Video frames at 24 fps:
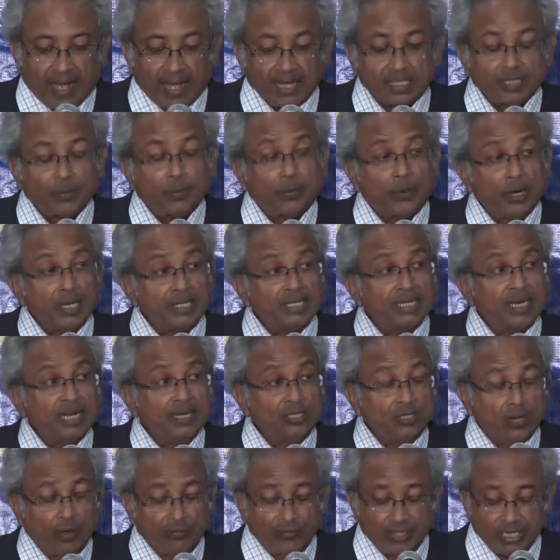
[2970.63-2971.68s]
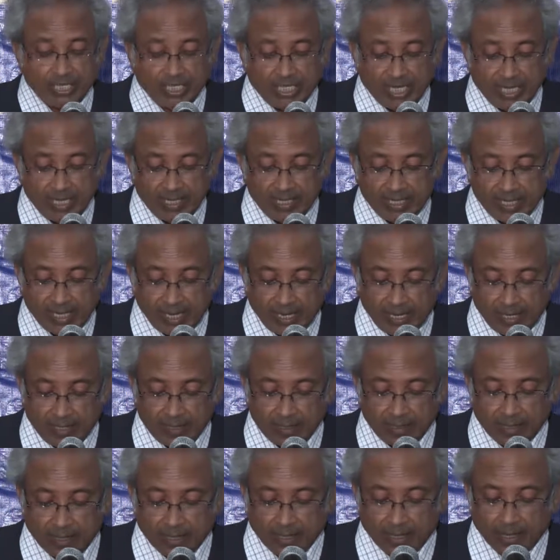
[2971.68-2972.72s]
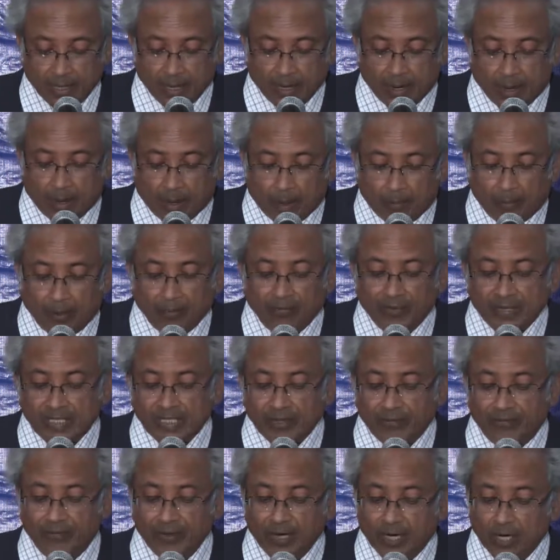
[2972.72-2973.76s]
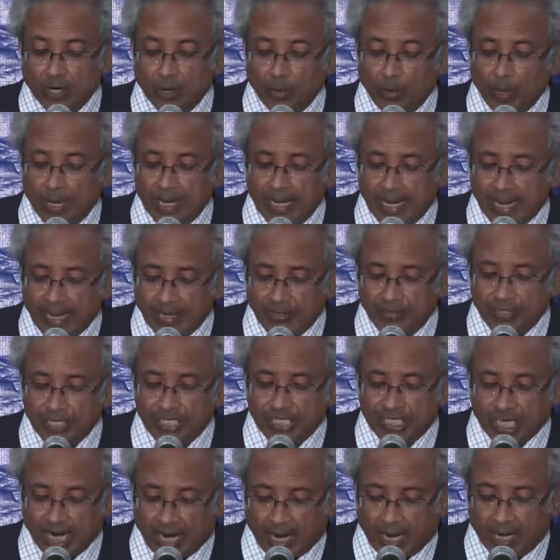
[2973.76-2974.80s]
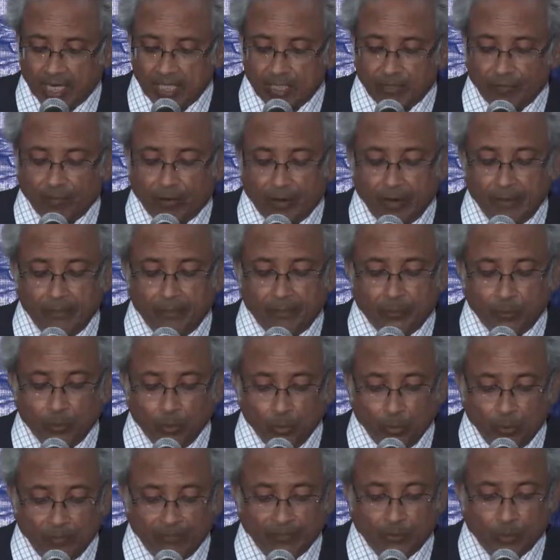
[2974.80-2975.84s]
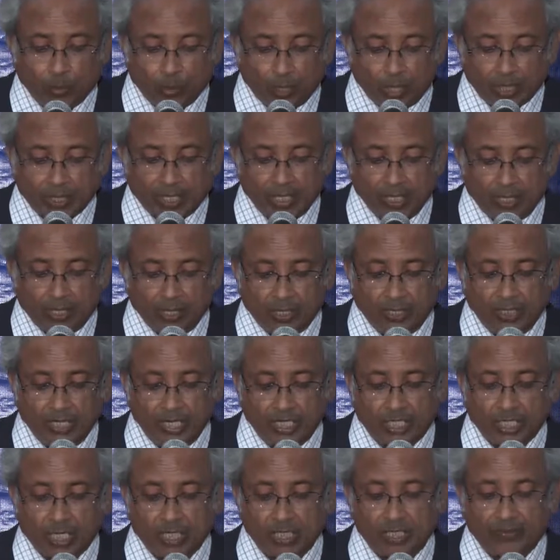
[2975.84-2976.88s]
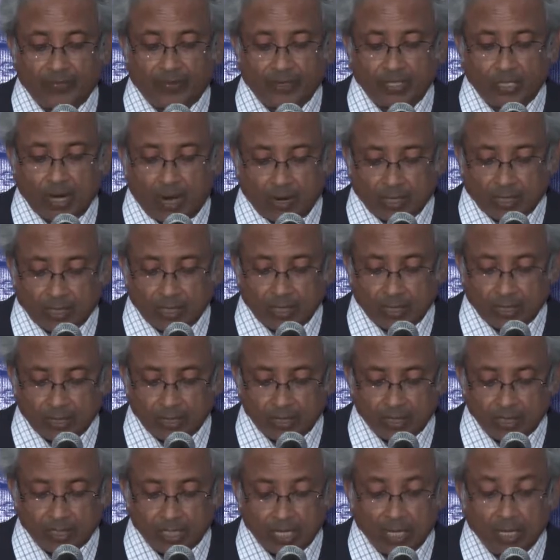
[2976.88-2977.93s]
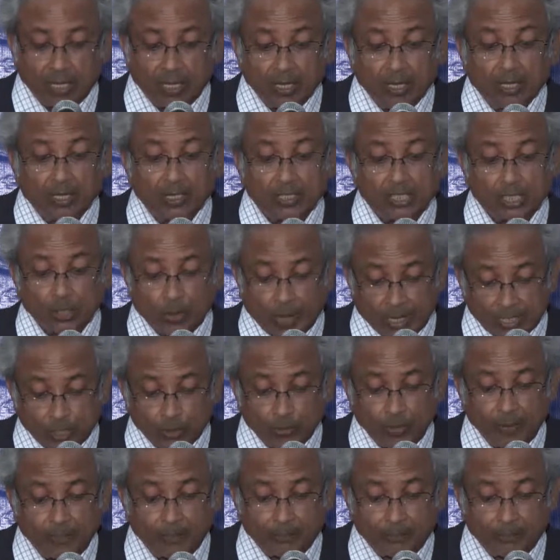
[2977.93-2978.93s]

As president of the JDA, Professor Figueroa led the charge for improved working conditions for doctors so as to